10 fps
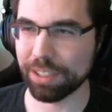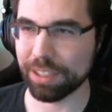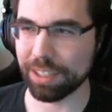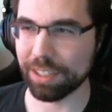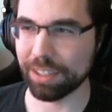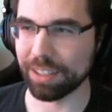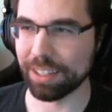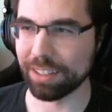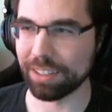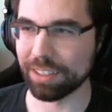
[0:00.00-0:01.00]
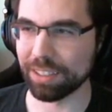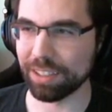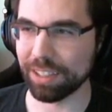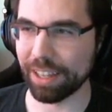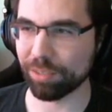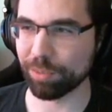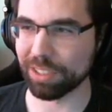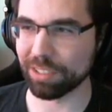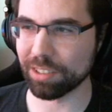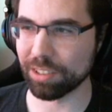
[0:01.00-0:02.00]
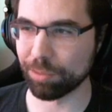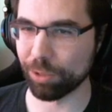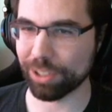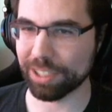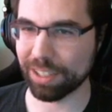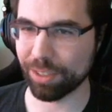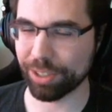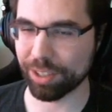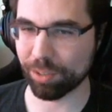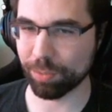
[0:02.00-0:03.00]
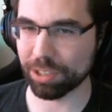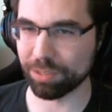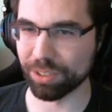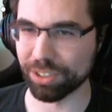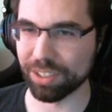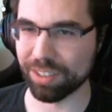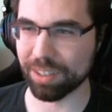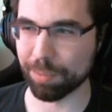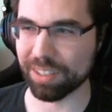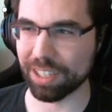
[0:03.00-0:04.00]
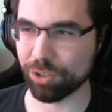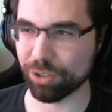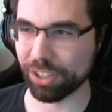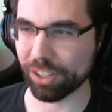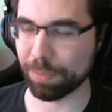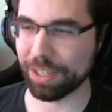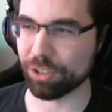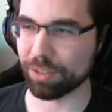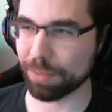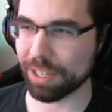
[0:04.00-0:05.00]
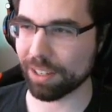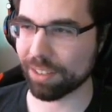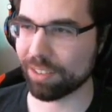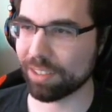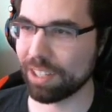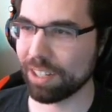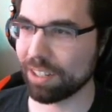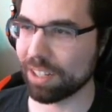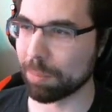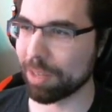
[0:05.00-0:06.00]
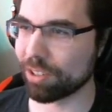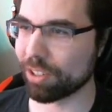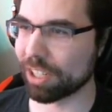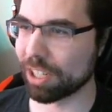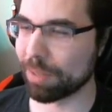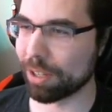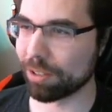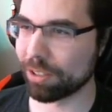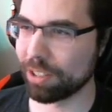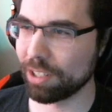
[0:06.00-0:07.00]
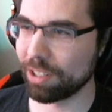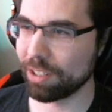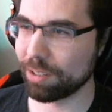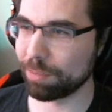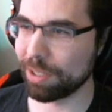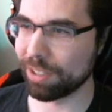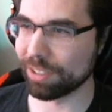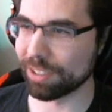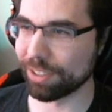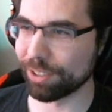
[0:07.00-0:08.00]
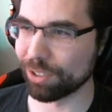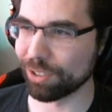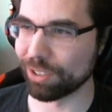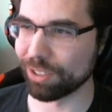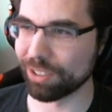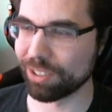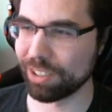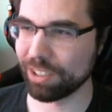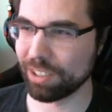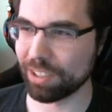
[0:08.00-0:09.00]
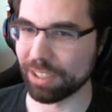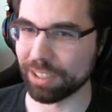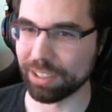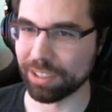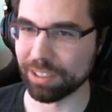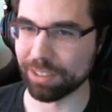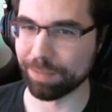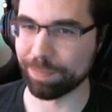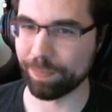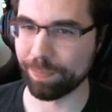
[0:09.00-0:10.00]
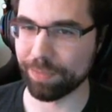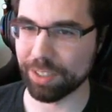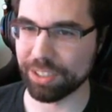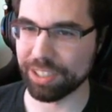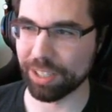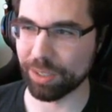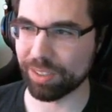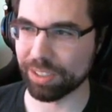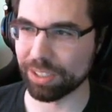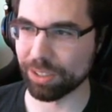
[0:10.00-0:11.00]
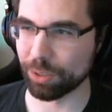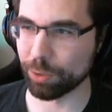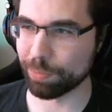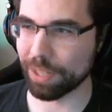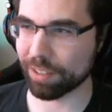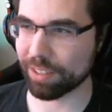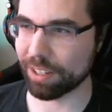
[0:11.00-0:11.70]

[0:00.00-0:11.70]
and then as we continue working on things, we could release substantial expansion packs. I'm not talking about piddly little DLC or loot box kind